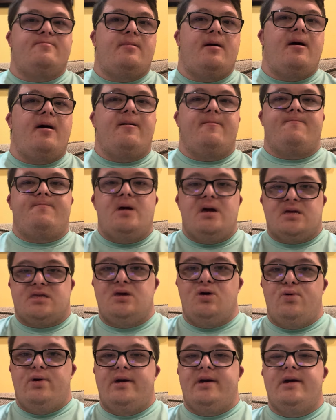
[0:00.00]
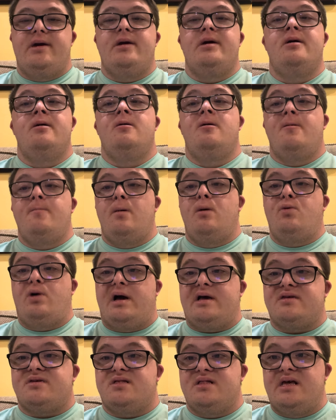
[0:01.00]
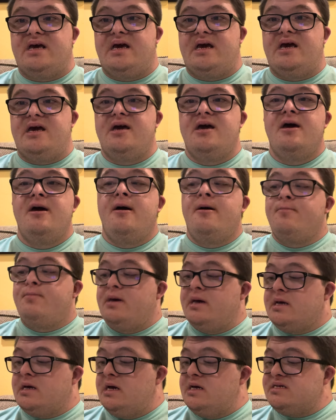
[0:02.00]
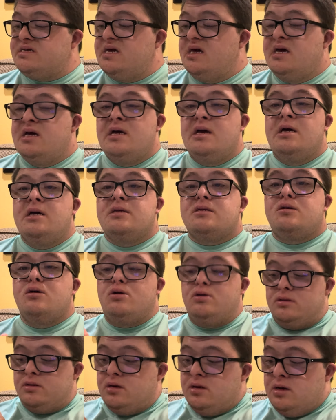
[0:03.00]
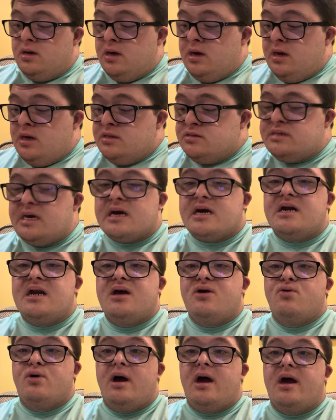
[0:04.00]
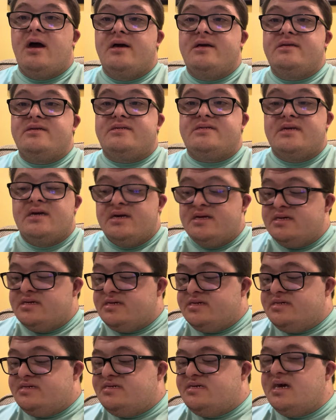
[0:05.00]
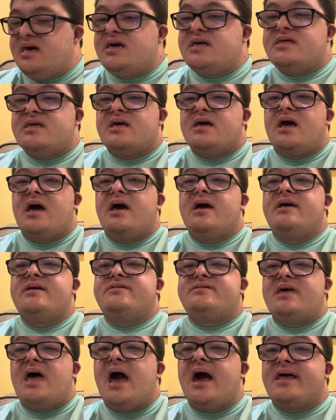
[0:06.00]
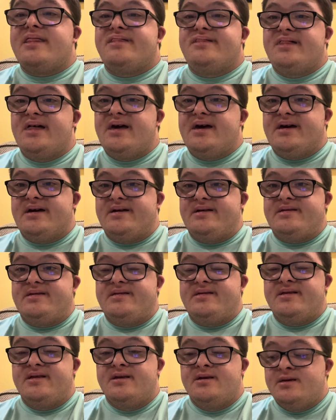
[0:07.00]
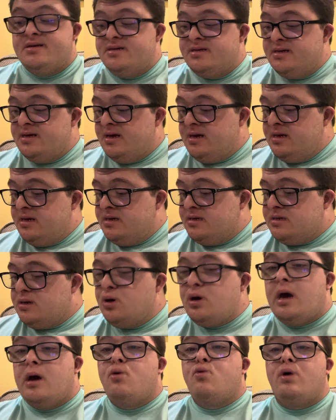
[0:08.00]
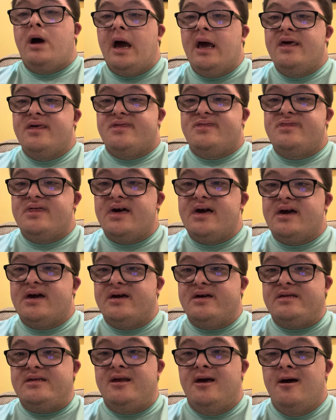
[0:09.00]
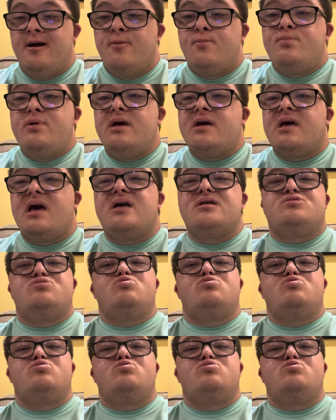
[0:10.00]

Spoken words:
a victory over Wesley, because, dude, Secondary Wes did a exact thing do it right then. Because